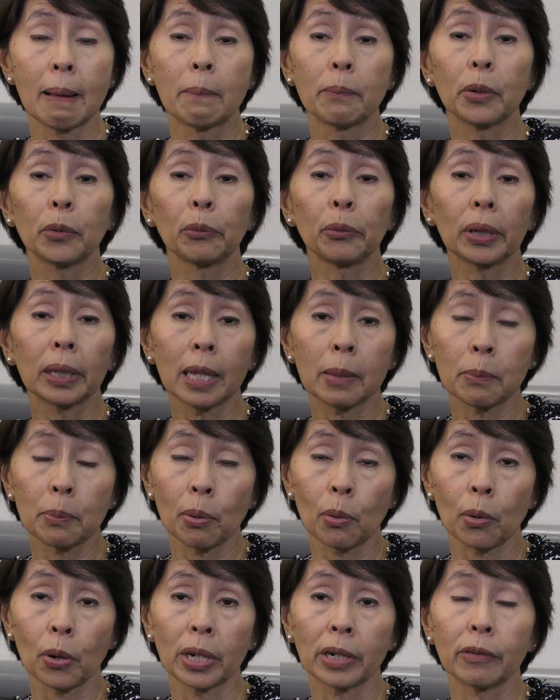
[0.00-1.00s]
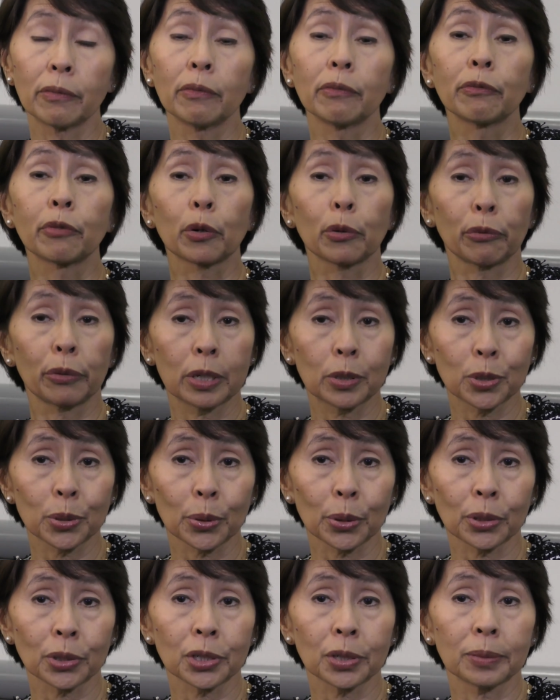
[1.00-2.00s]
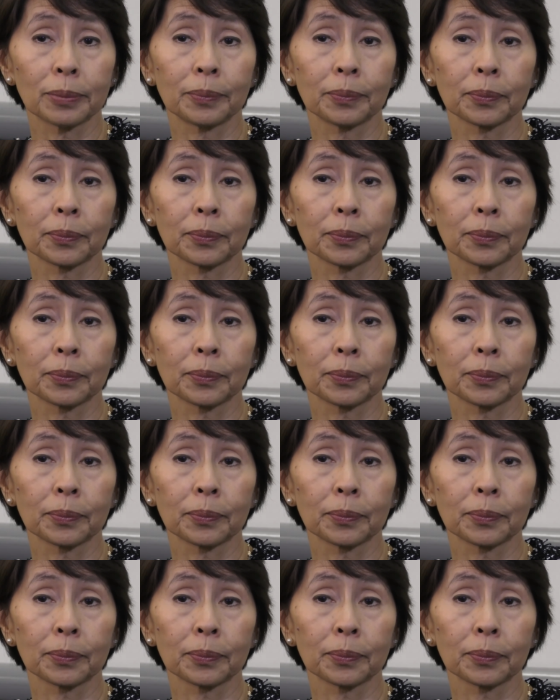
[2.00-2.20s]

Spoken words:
but really important for research.